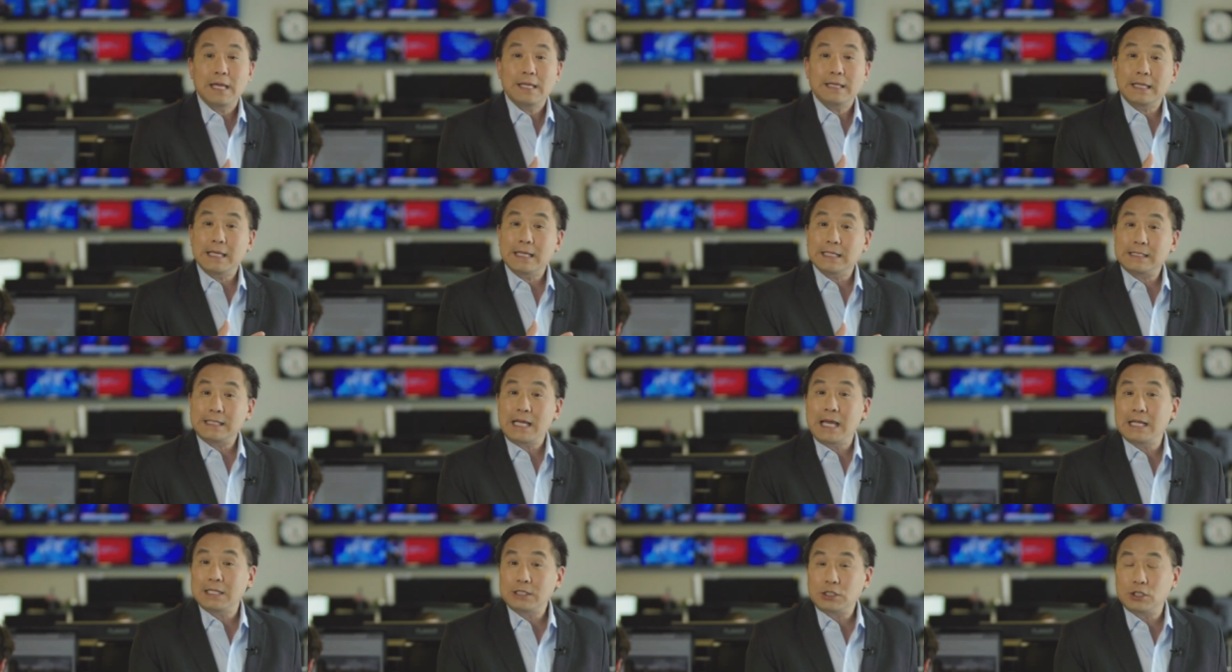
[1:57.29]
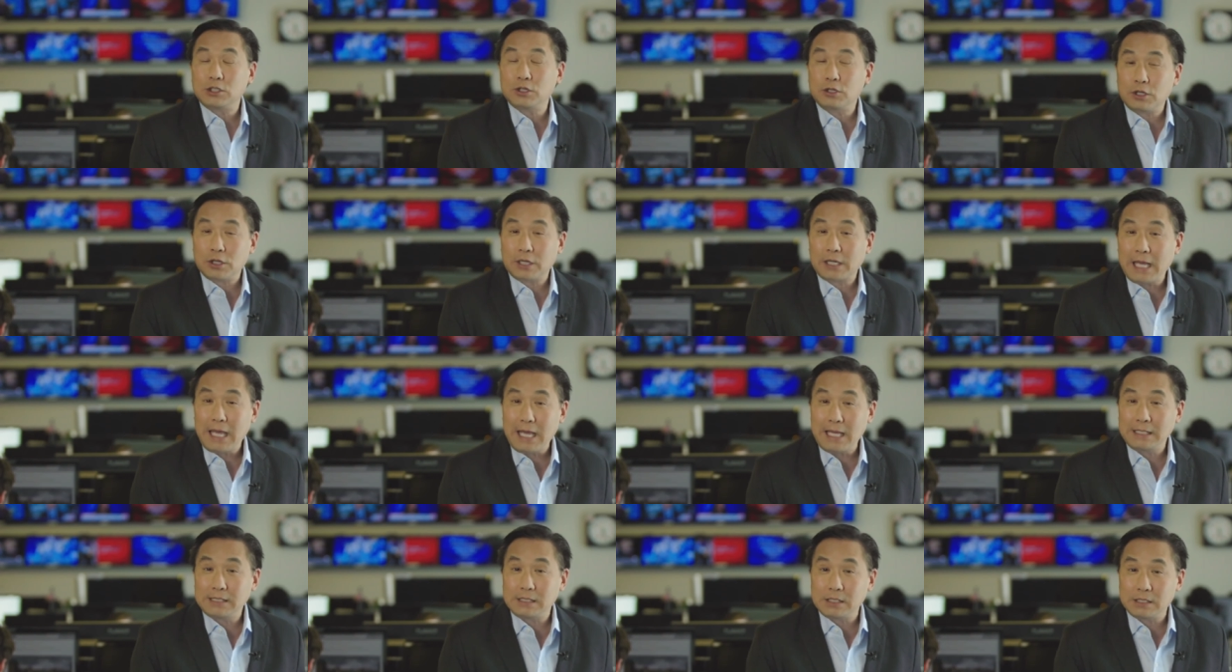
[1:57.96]
the attention their
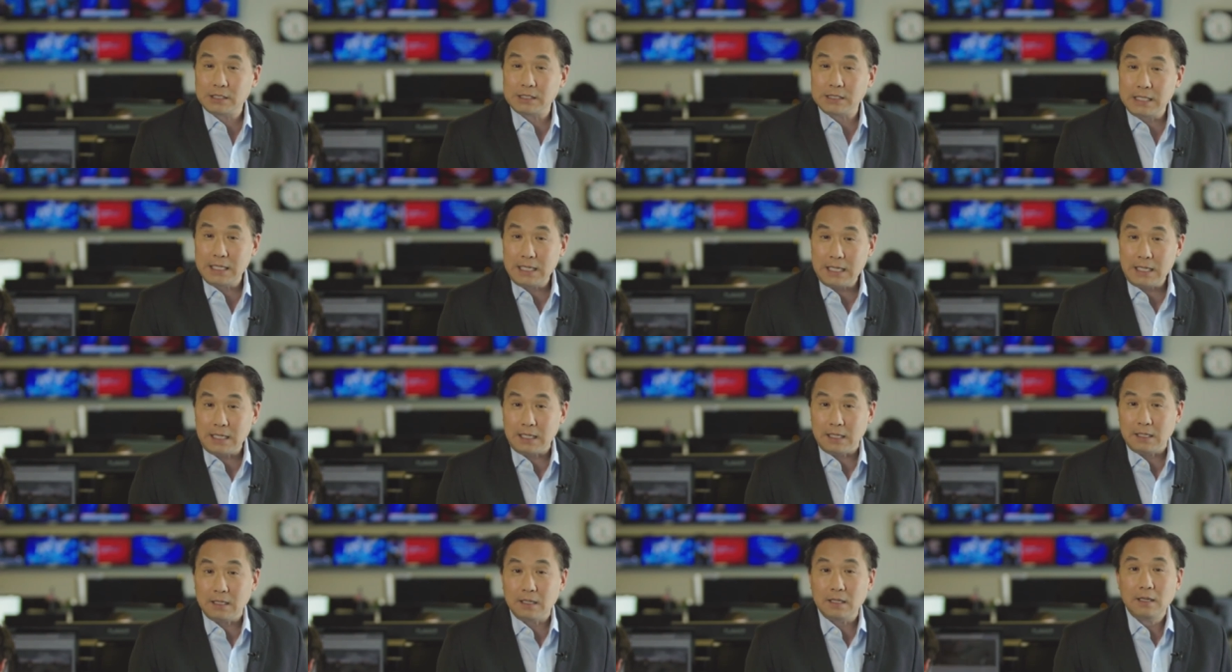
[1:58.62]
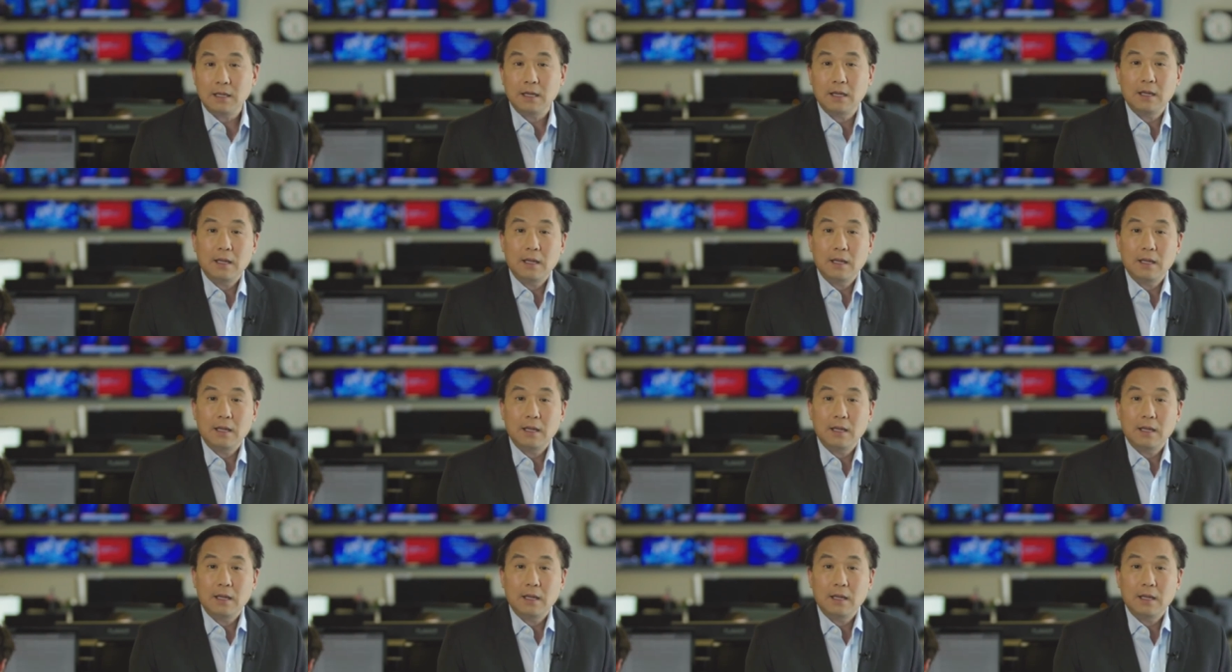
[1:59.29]
cases need,